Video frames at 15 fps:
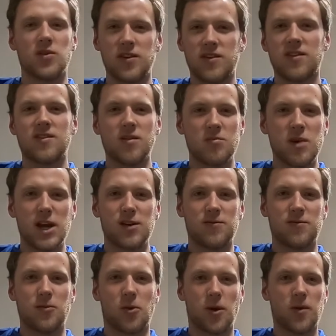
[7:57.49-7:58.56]
This is a
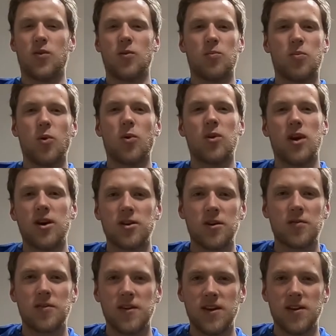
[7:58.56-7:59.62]
metaphor.
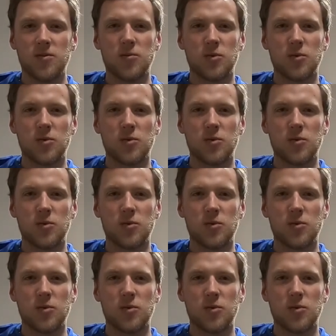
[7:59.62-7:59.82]
Pornography